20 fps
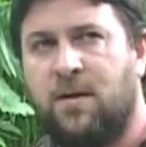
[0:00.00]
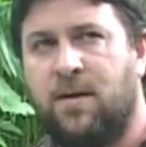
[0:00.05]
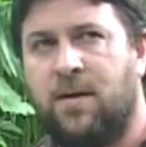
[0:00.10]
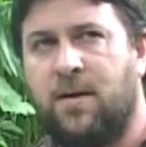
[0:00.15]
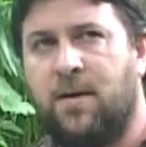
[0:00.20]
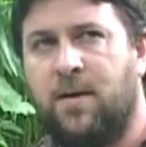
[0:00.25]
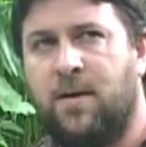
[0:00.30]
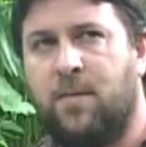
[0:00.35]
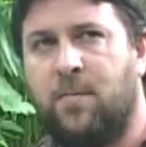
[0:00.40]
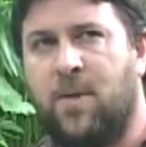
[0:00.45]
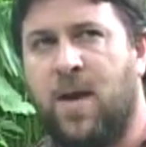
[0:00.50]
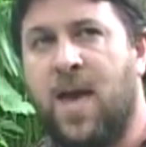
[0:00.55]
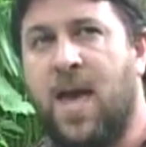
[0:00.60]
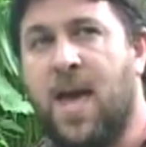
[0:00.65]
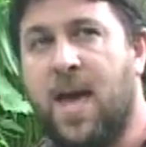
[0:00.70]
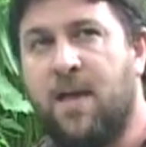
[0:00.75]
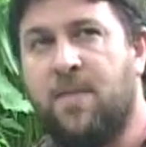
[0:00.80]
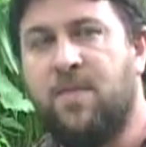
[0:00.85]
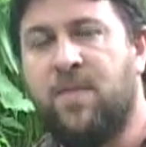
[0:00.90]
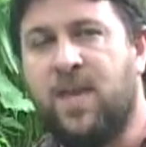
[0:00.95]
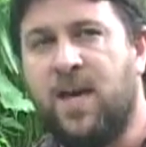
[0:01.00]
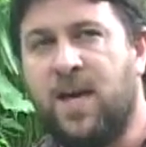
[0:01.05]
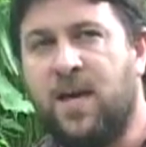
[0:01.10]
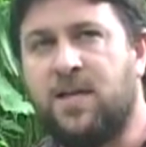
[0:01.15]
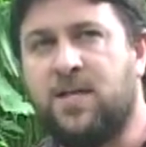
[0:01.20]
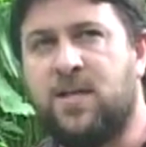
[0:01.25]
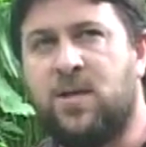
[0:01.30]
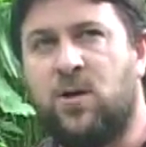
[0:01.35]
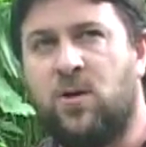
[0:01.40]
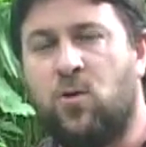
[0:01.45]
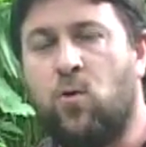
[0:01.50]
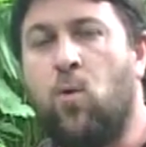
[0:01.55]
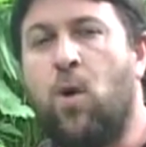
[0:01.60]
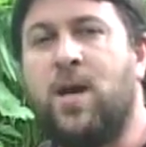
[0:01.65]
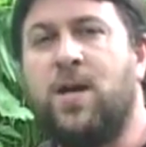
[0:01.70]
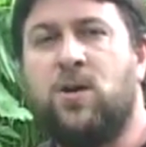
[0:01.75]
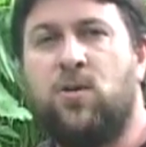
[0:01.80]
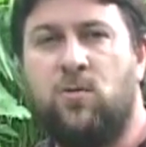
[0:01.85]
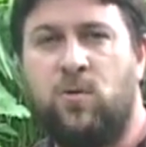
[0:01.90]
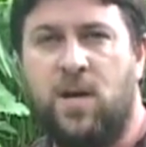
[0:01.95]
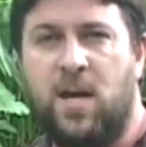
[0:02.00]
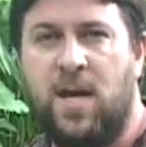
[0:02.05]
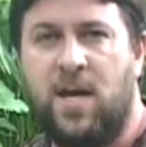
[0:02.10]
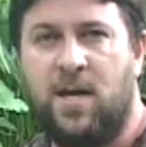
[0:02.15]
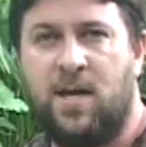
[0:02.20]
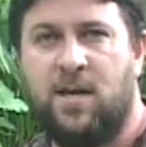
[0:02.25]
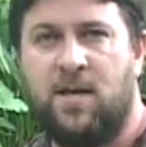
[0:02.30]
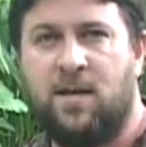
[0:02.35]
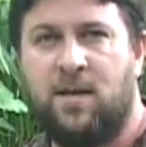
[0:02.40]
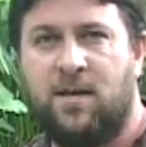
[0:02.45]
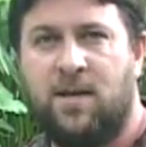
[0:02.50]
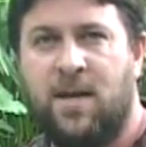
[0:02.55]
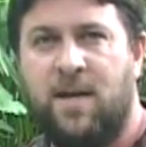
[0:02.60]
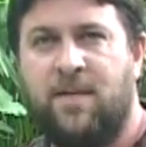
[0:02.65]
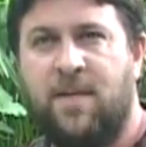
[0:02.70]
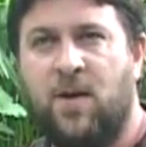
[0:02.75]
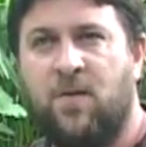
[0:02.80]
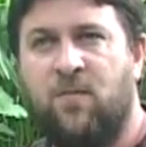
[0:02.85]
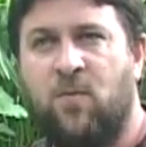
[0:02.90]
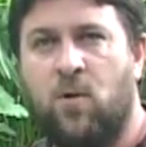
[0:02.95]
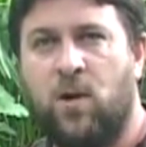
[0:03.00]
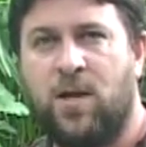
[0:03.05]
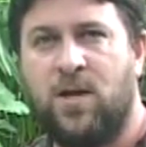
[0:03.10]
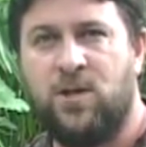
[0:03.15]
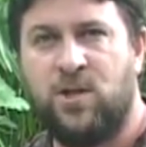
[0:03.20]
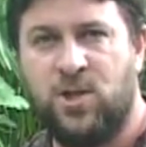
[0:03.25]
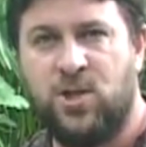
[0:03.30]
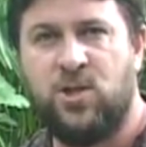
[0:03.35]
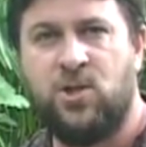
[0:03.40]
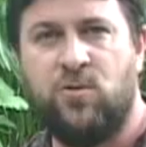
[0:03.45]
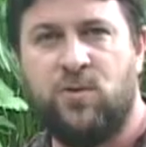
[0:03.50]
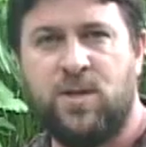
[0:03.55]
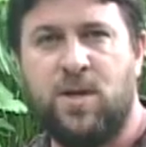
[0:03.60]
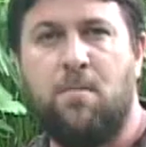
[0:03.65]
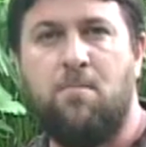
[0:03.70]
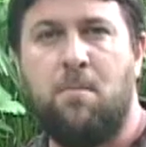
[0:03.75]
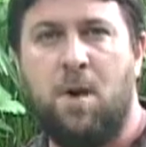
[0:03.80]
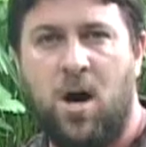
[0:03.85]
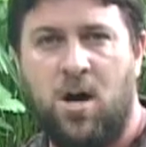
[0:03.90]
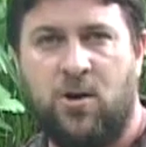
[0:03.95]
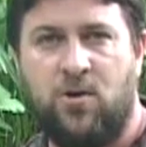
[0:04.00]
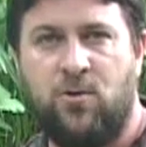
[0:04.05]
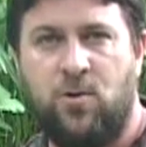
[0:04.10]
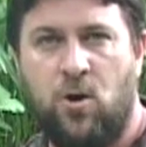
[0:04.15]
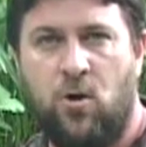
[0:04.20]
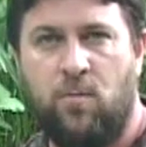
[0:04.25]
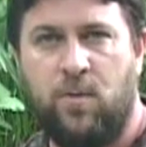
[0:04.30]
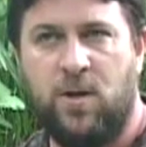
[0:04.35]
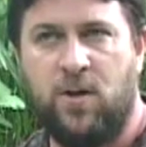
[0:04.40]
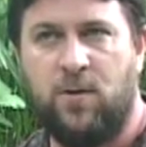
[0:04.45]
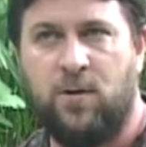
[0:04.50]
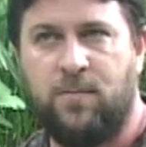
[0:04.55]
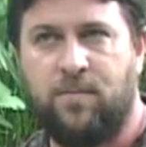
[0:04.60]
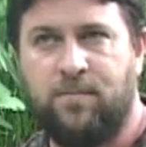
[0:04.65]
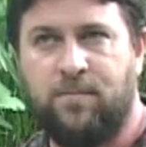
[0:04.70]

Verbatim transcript: um, and things that are quite unique and therefore can just use a mononomial.